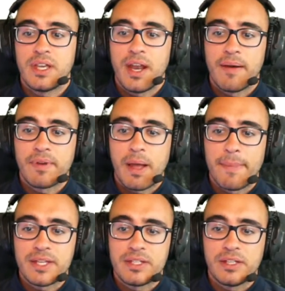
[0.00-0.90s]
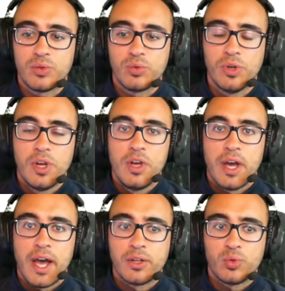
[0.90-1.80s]
enough capacity to
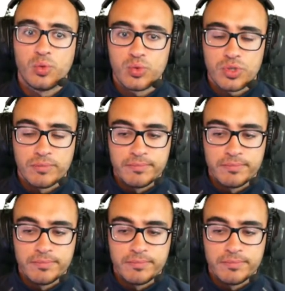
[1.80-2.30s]
do so.